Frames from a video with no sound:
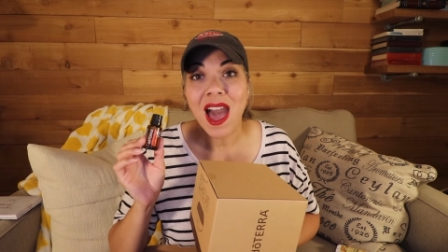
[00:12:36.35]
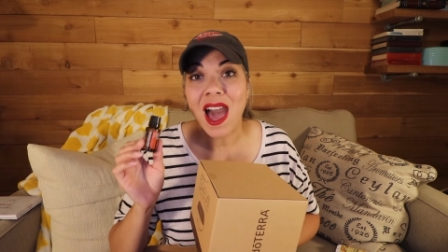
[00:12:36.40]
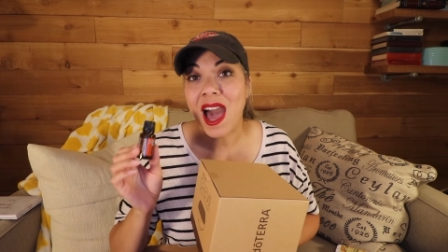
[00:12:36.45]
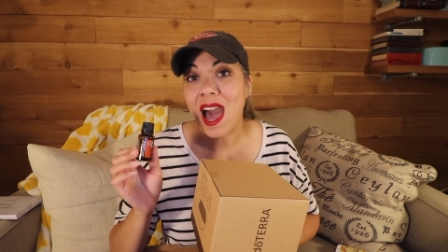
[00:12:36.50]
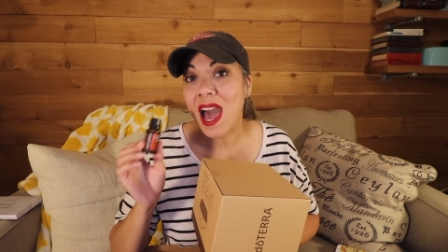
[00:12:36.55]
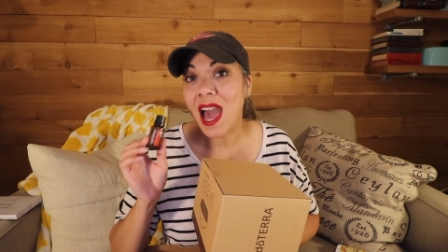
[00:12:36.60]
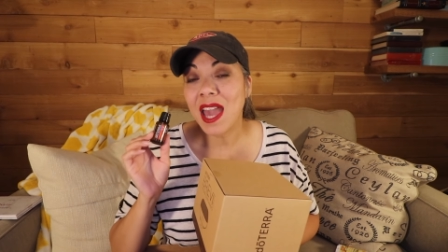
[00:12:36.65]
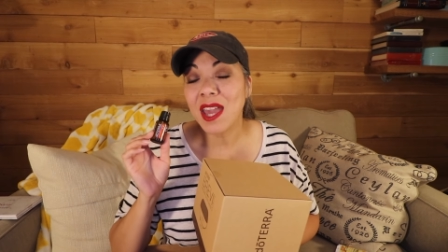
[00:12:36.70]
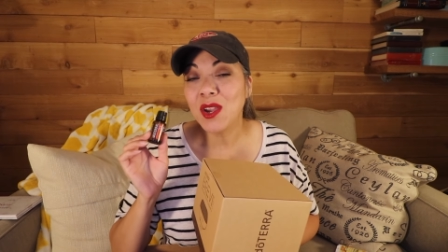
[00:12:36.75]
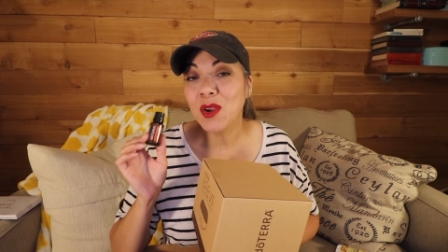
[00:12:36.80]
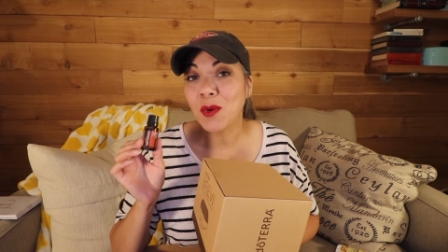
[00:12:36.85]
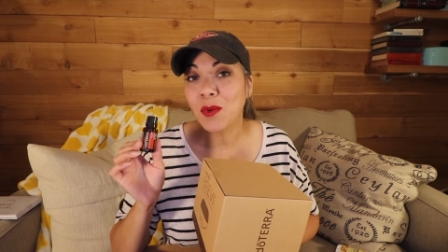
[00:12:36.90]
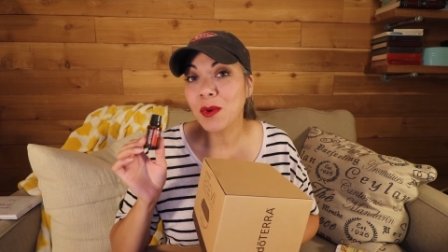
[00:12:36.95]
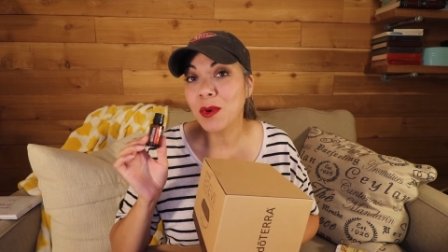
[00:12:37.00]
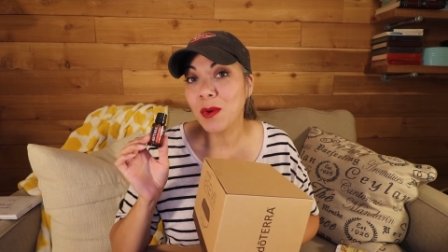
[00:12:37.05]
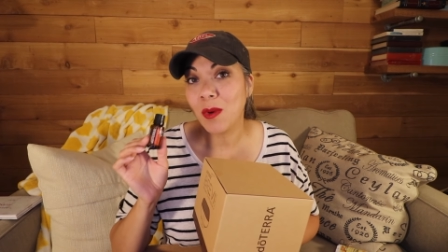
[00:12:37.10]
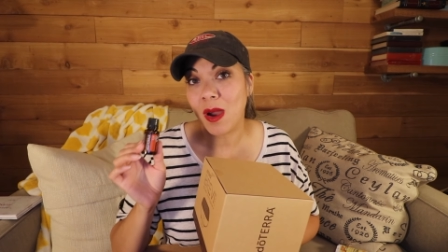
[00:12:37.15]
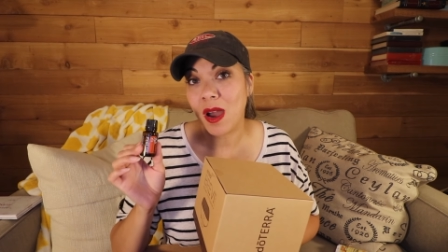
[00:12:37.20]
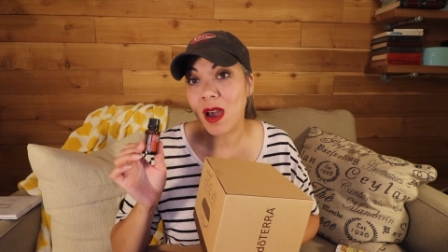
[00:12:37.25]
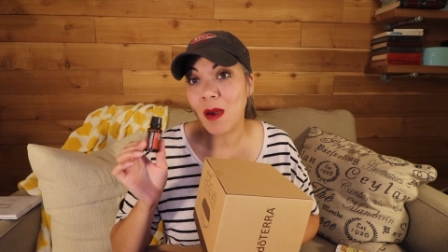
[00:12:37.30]
I
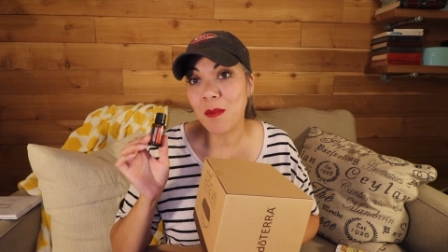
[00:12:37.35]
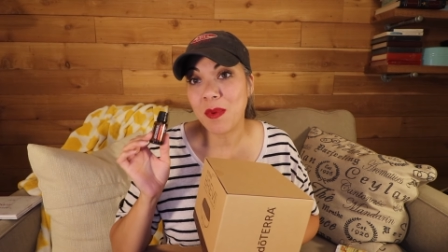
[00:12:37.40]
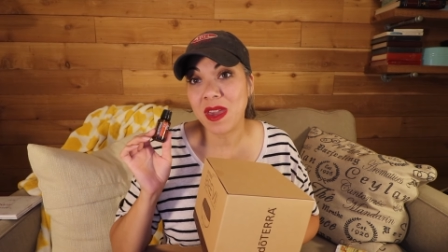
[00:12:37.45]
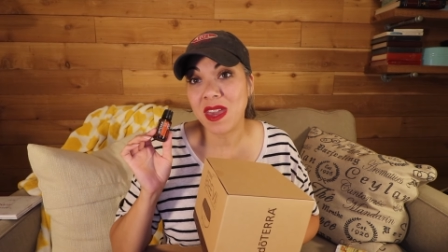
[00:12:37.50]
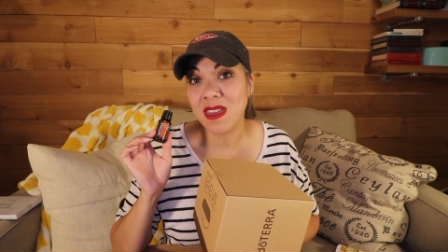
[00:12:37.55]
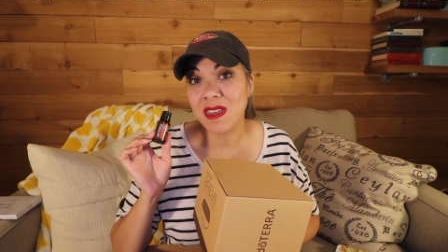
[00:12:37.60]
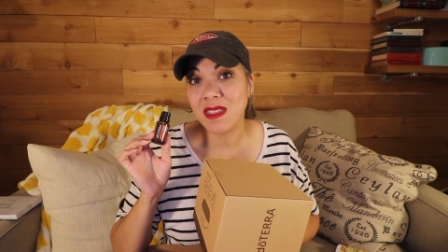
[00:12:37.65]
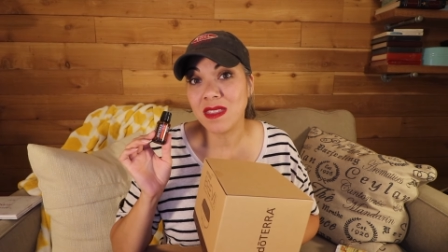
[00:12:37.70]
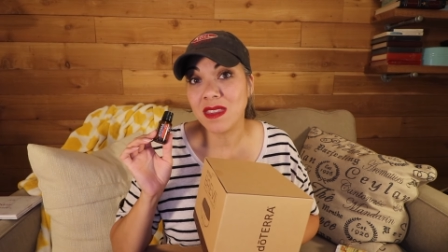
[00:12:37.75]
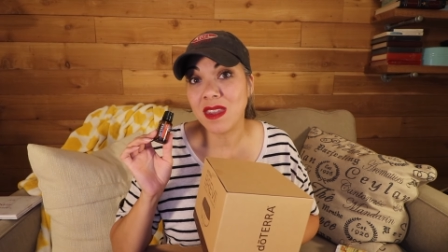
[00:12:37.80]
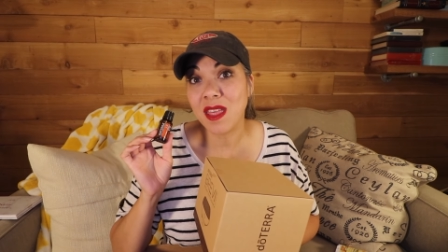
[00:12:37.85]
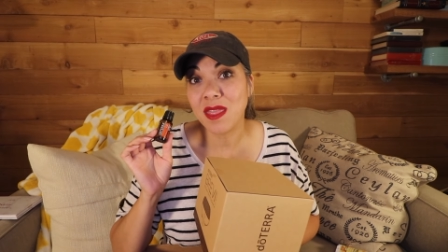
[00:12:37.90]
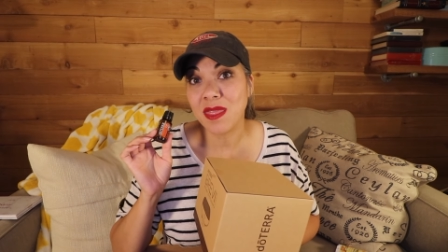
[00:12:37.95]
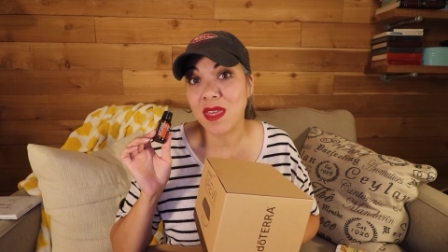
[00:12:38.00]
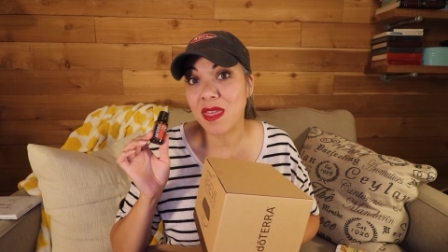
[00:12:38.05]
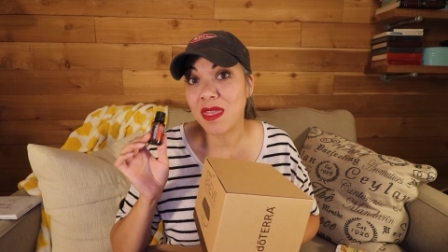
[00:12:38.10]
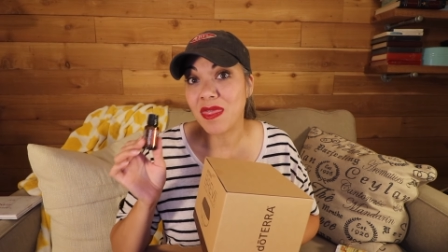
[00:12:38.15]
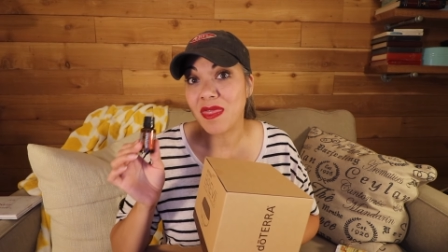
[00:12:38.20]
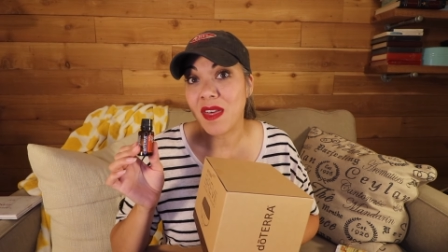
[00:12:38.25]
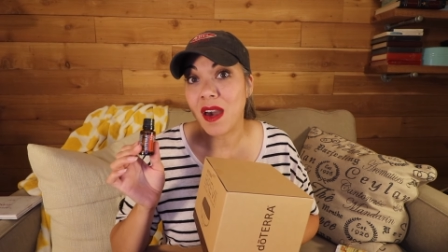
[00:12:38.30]
grew up in
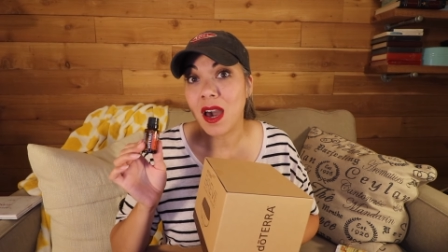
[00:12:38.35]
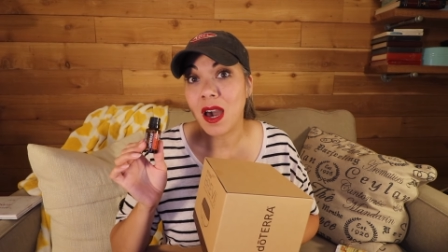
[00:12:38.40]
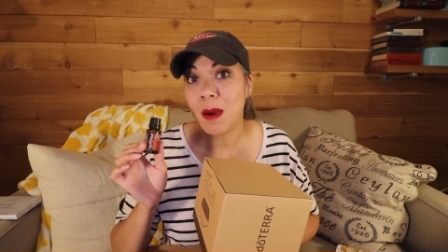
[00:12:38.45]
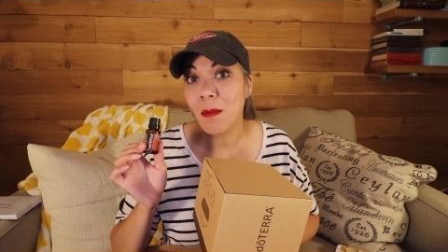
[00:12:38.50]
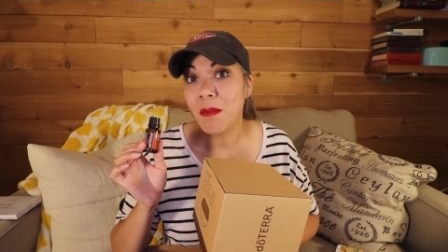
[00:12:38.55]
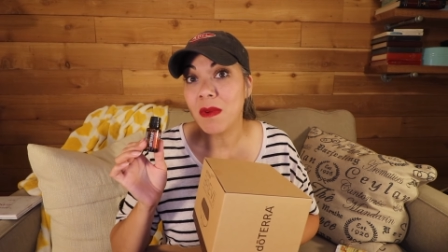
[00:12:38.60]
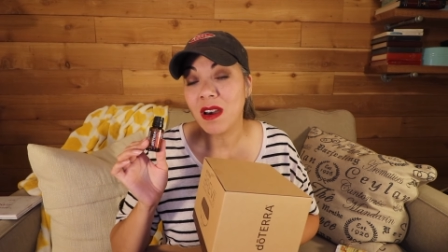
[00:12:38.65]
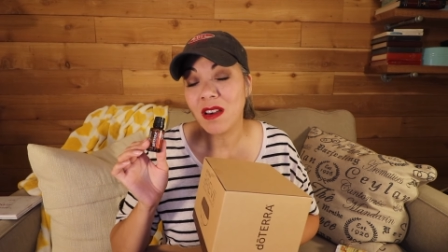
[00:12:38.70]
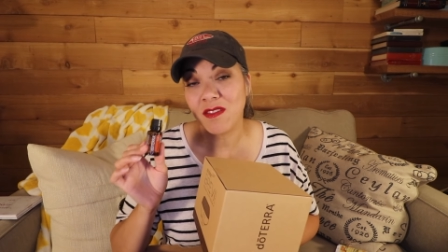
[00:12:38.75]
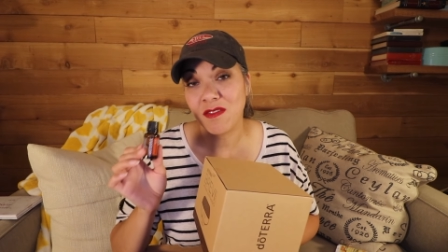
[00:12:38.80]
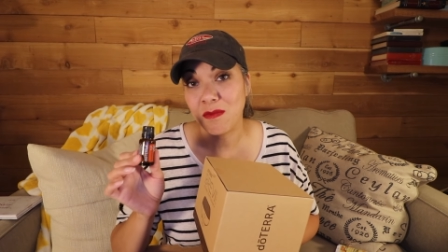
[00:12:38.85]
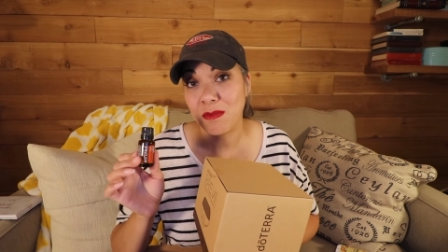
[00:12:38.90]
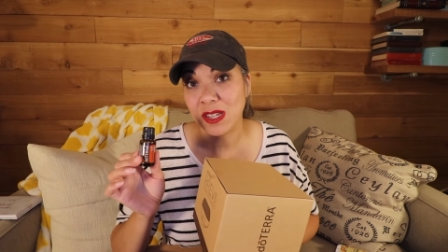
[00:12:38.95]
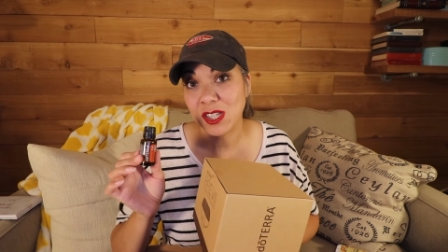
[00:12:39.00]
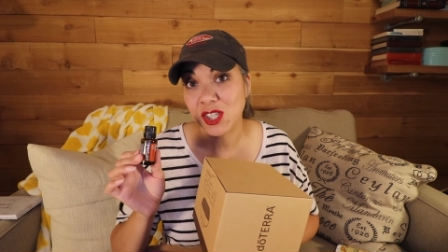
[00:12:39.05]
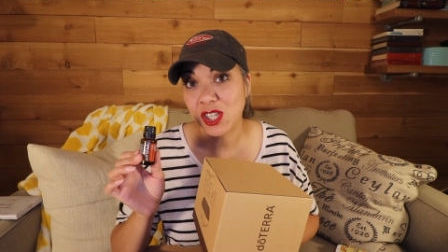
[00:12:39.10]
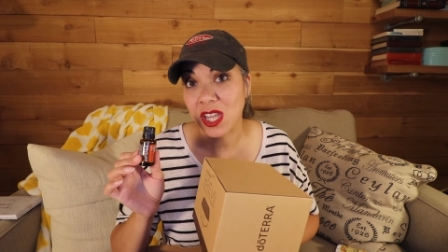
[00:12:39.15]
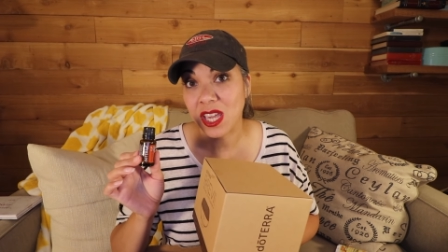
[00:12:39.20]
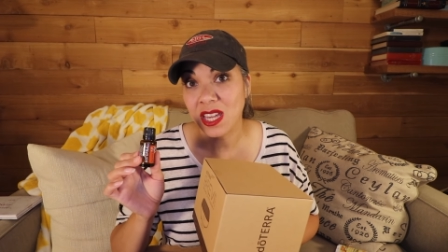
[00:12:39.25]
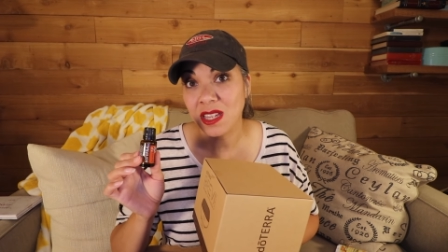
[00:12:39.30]
the thumb of
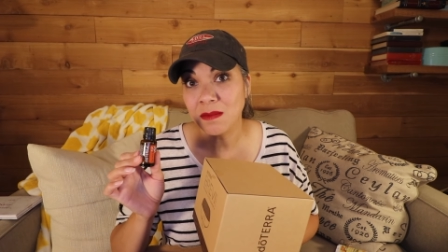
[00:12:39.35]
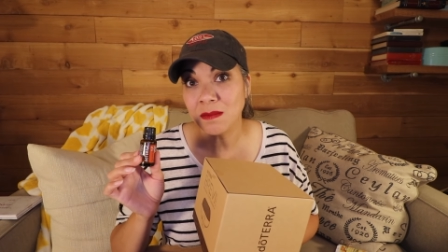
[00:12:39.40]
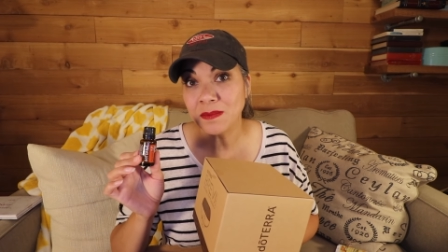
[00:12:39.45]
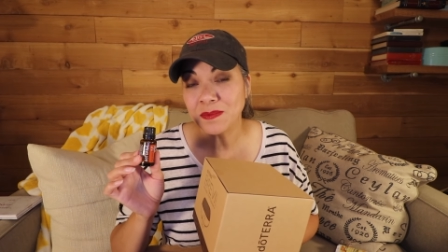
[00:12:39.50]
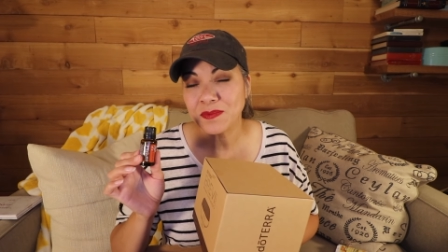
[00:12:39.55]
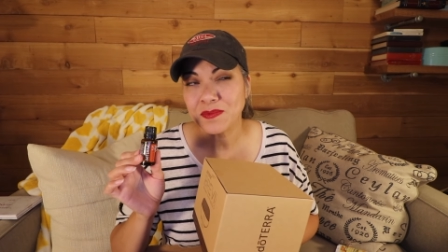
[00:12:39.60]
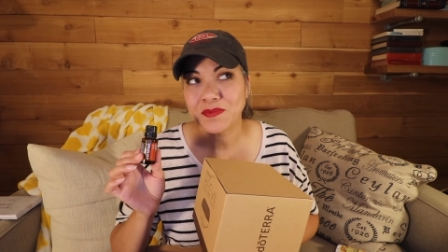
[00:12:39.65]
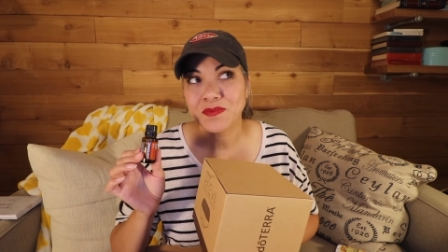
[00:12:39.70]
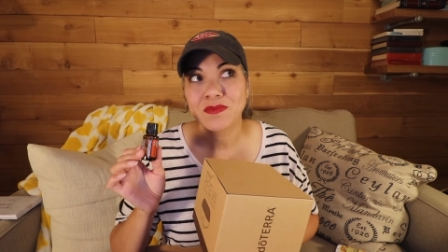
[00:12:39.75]
Michigan,